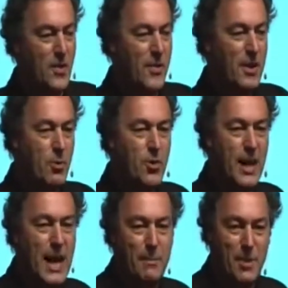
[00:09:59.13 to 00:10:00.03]
They
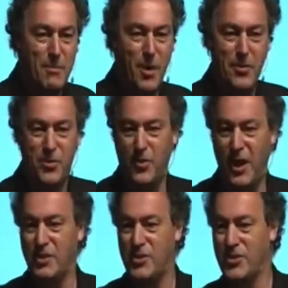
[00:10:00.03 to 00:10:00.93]
weren't happy about the
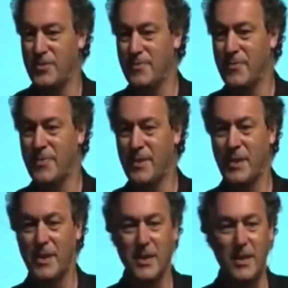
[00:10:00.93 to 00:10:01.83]
trains.
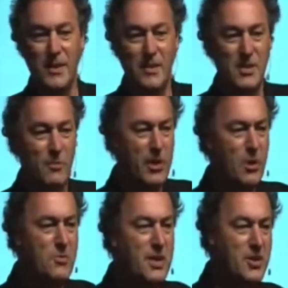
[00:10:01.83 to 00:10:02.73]
I said, we don't